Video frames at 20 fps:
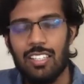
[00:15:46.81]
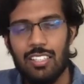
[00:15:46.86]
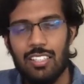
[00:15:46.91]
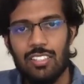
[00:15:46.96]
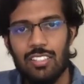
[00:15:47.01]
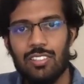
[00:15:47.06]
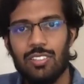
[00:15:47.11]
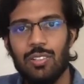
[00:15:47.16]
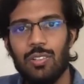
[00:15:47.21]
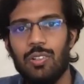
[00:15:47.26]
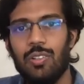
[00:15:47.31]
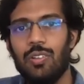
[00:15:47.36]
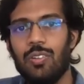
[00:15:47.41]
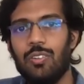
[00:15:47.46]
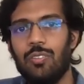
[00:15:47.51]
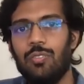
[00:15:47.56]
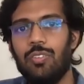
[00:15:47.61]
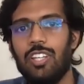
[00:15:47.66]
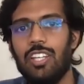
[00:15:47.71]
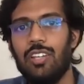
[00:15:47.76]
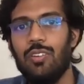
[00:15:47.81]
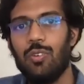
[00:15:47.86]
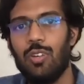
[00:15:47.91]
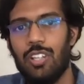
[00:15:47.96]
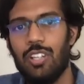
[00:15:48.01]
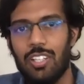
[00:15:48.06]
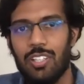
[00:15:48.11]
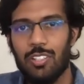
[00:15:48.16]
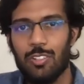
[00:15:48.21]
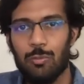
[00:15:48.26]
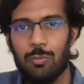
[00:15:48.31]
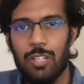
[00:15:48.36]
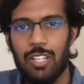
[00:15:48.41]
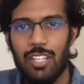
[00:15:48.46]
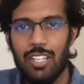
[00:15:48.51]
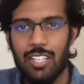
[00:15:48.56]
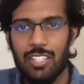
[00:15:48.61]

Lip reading: So we wanted to build